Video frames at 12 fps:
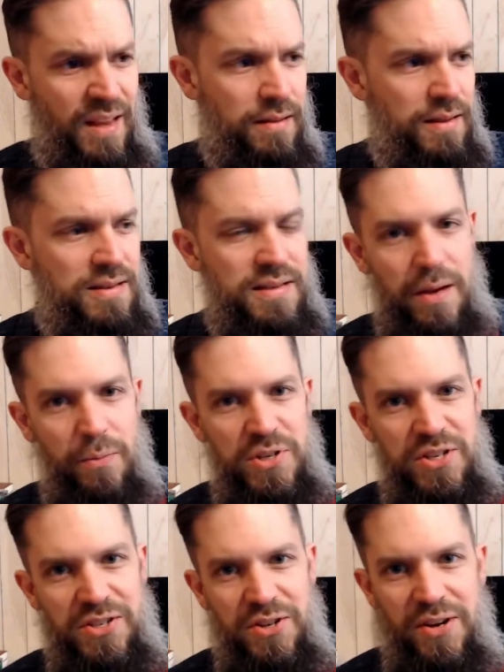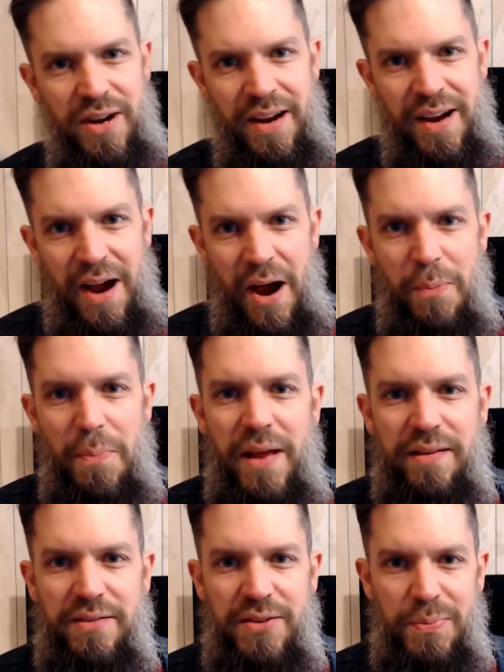These sandwiches are
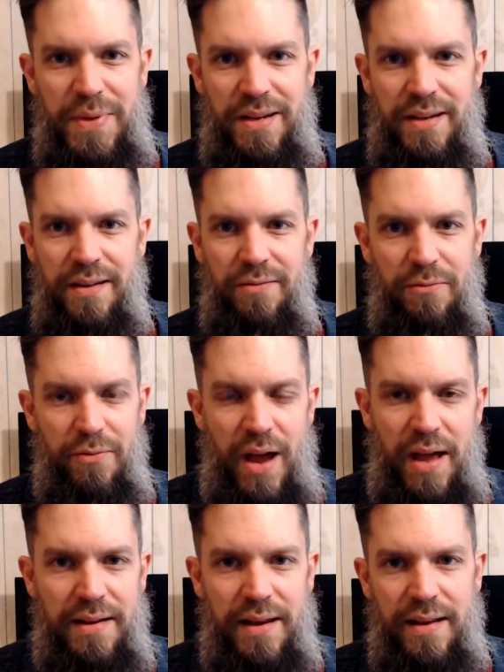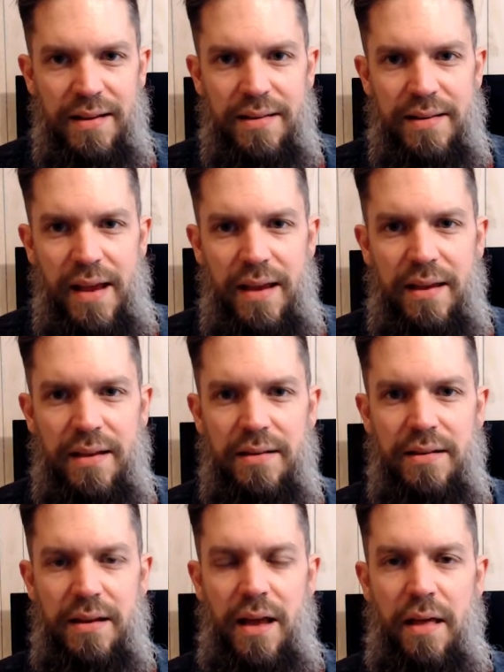meant to be read and taken
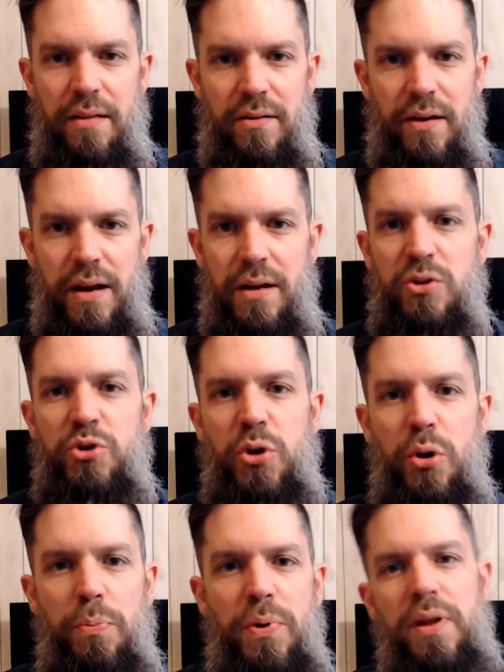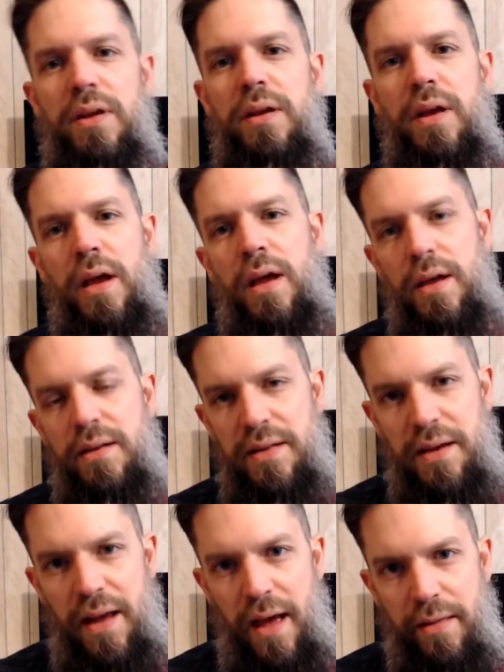together and interpreted
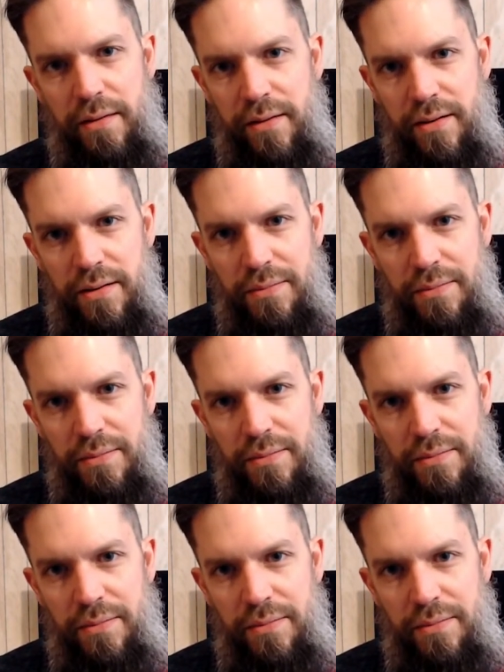together,